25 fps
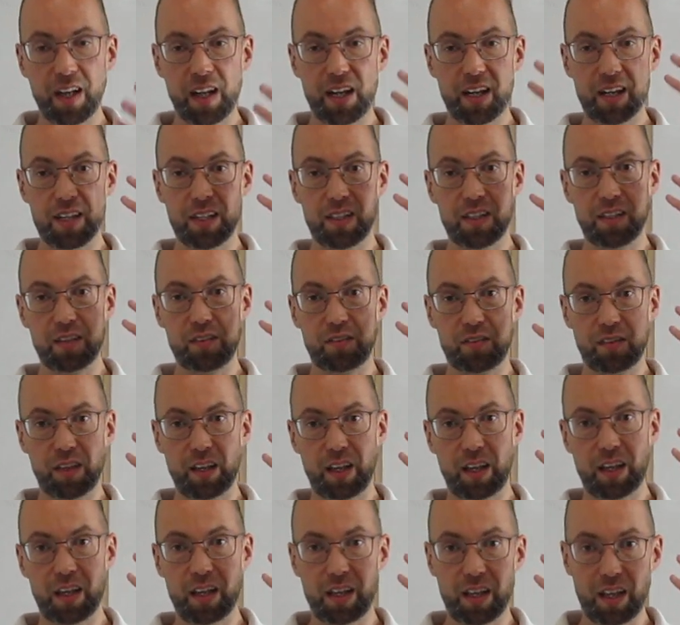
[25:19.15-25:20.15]
is
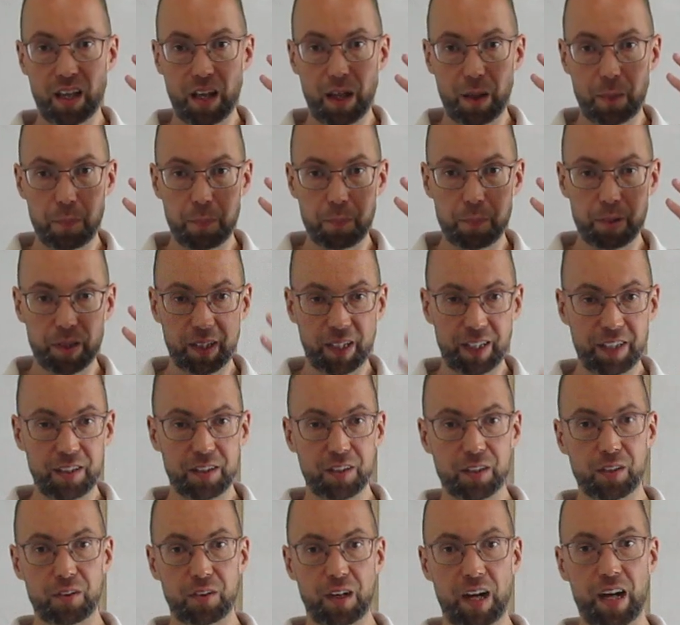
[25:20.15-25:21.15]
a
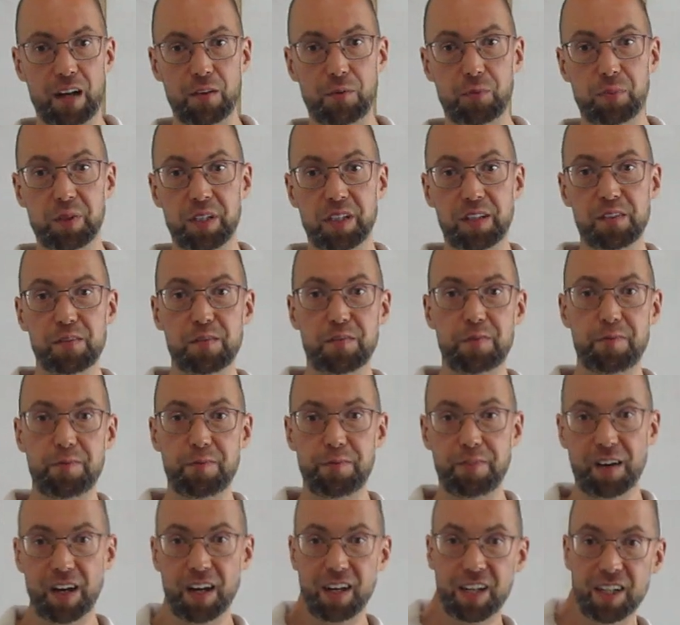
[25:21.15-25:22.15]
planar graph, we can
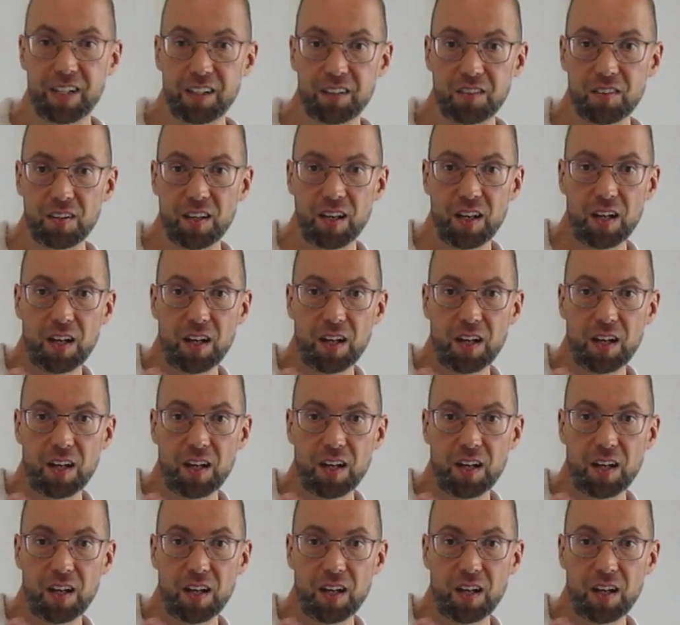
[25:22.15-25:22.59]
find